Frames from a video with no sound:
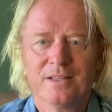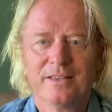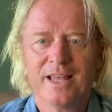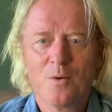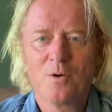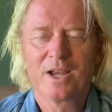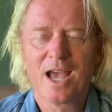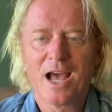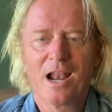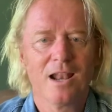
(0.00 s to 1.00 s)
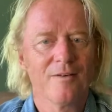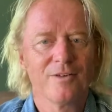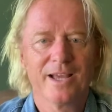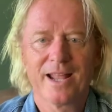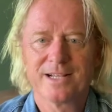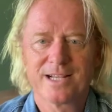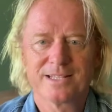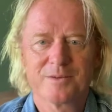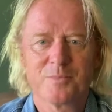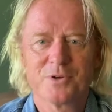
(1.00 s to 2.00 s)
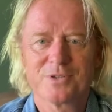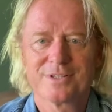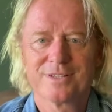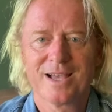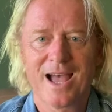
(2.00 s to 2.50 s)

they will get a lovely energetic boost.